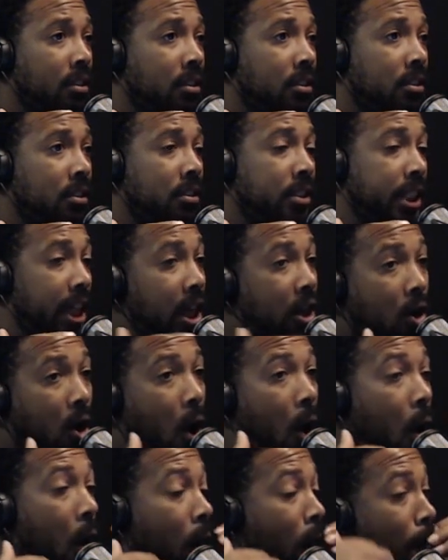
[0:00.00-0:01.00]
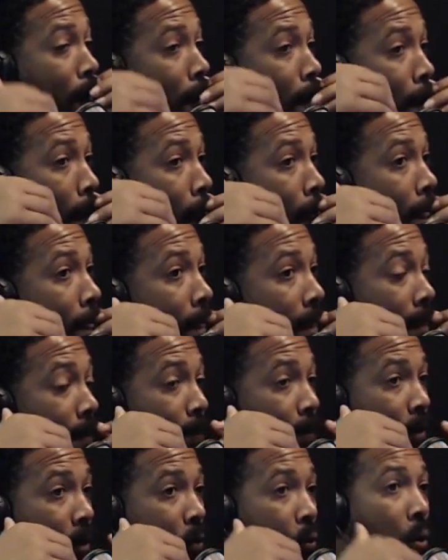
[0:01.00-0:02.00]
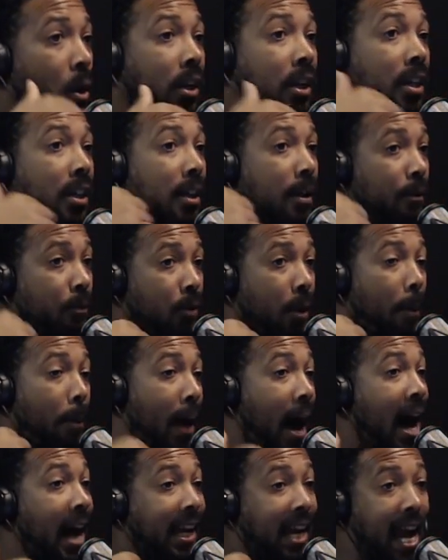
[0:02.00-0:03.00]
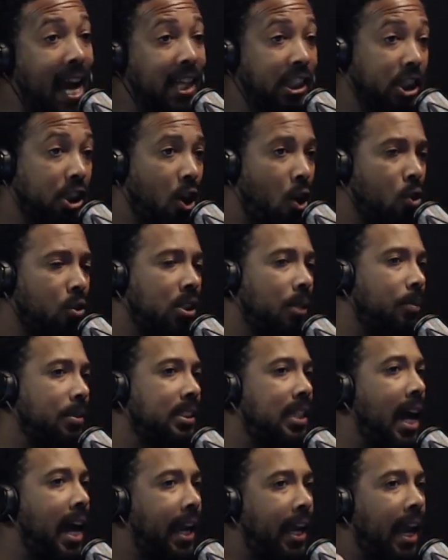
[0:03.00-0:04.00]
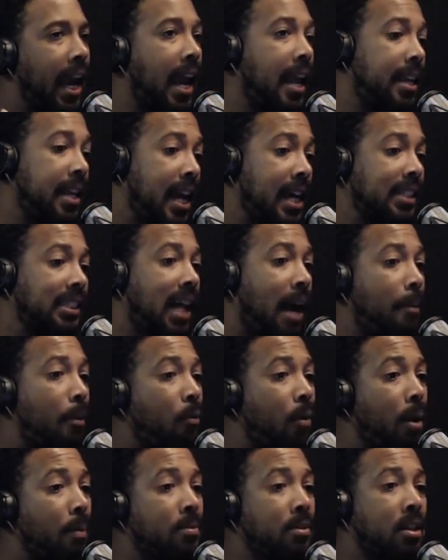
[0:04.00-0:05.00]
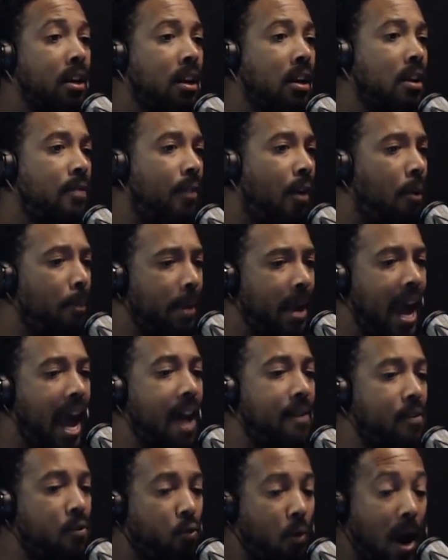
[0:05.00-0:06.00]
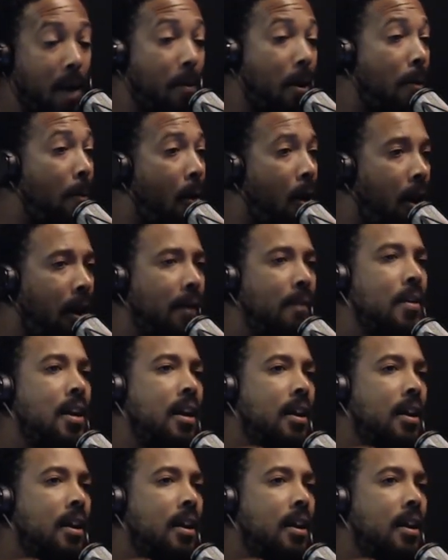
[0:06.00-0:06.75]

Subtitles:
She called one of the podcast shows and was like, yes, I'm a representative on behalf of Remo Mart.